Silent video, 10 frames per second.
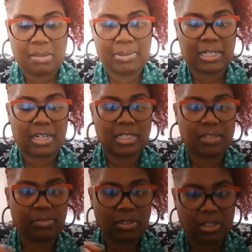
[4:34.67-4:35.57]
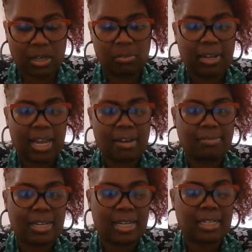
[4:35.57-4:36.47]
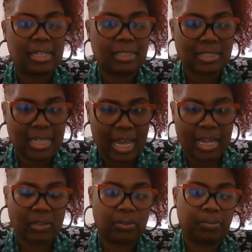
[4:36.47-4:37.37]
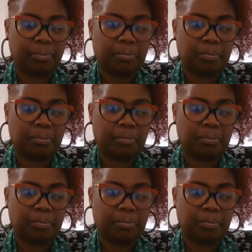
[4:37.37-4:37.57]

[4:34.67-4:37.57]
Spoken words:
because if you don't have that title,